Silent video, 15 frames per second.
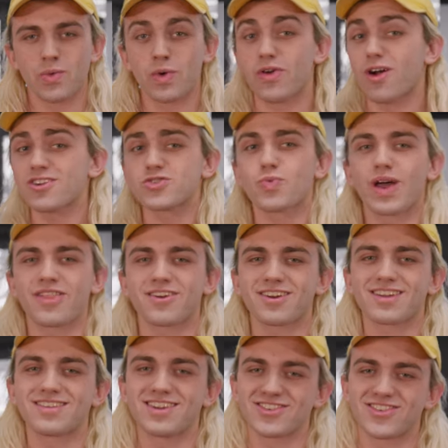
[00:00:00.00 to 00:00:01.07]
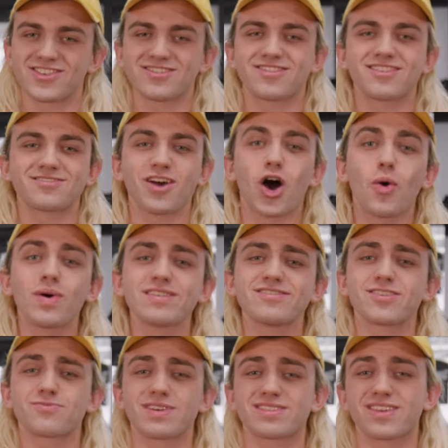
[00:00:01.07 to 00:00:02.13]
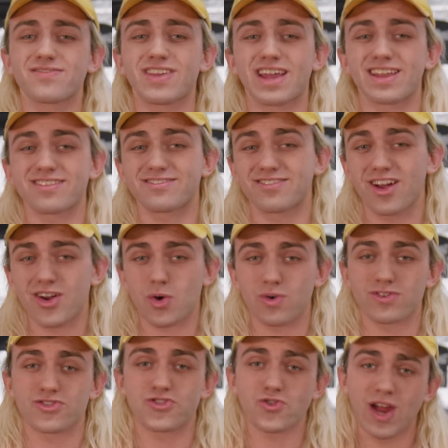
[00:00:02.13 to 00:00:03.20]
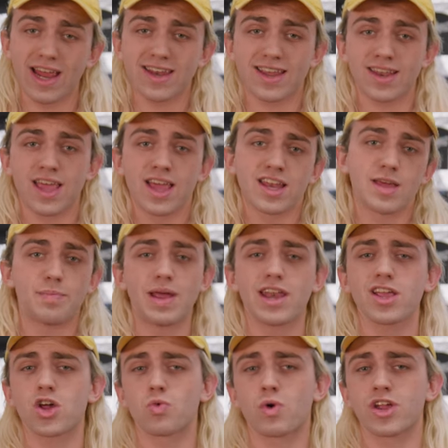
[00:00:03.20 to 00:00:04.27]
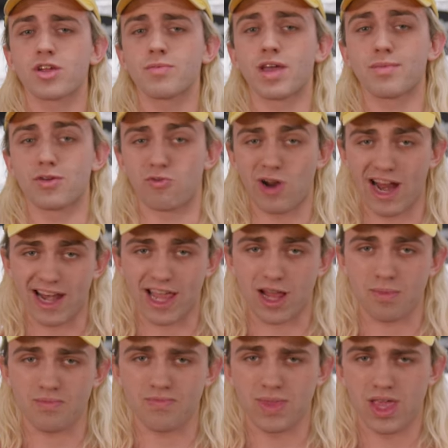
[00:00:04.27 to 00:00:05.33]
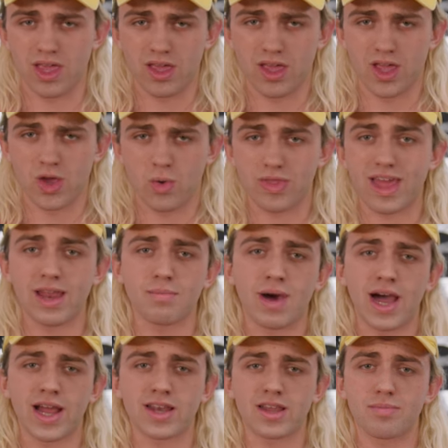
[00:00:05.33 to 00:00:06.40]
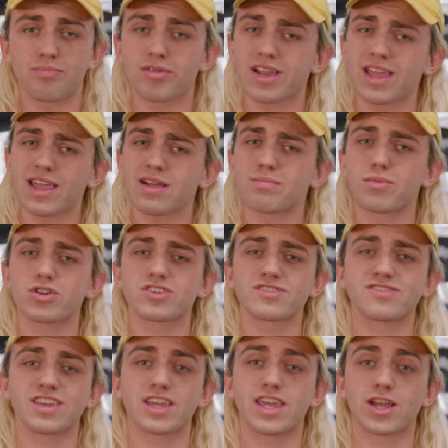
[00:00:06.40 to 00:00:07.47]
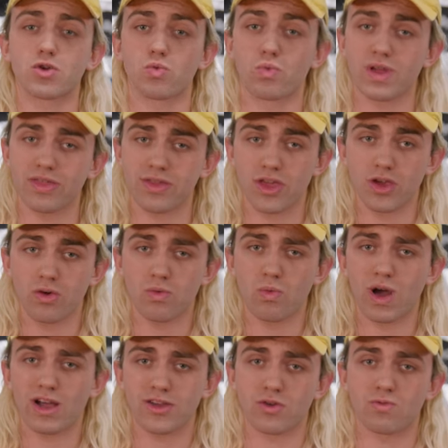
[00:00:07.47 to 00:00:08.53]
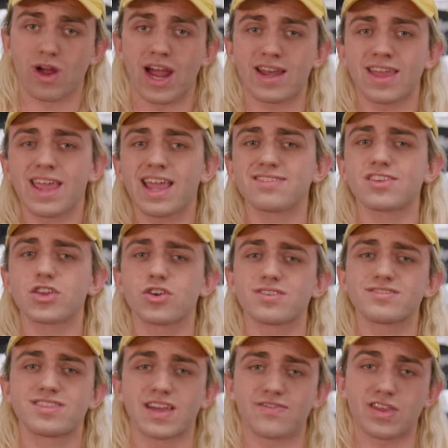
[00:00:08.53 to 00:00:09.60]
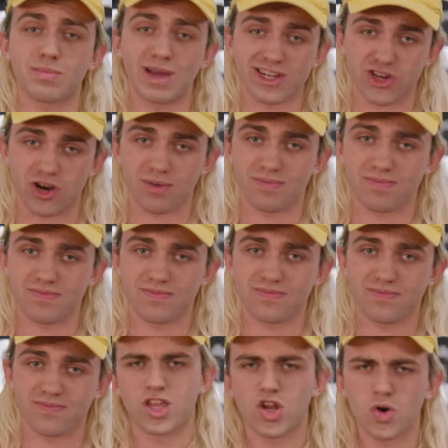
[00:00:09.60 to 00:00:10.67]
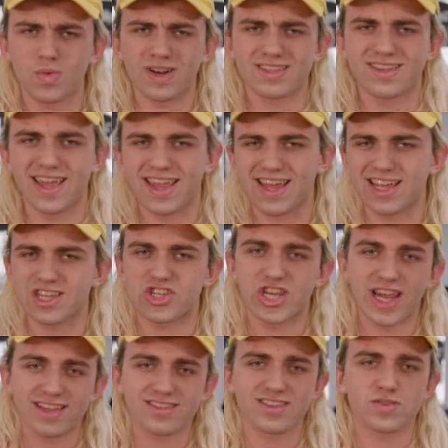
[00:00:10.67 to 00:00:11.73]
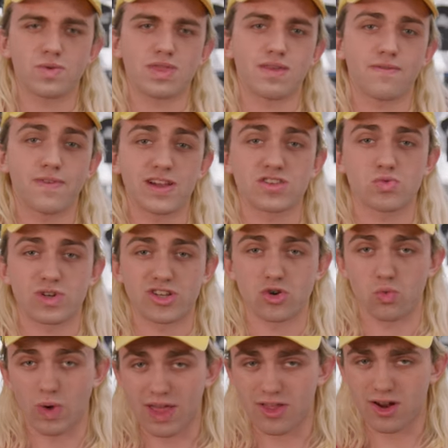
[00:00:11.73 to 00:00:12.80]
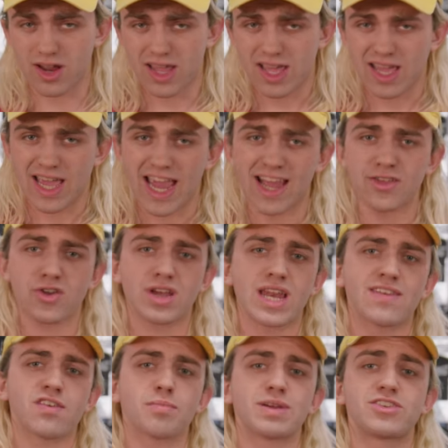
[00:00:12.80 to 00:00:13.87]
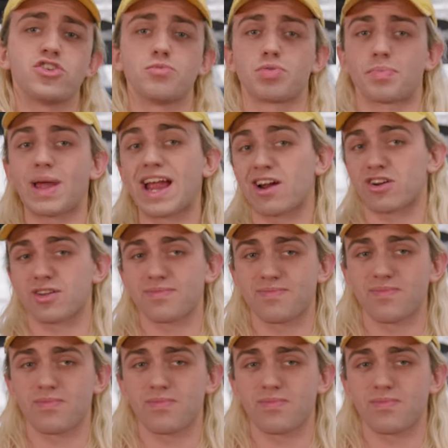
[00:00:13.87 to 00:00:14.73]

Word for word: With harsh weather conditions, there's always the risk of getting stuck or stranded depending on where you may be riding. With that in mind, bringing emergency gear with you while you ride is a good safety measure. You don't want to take any chances with the fierce winter weather, and you can never be too prepared.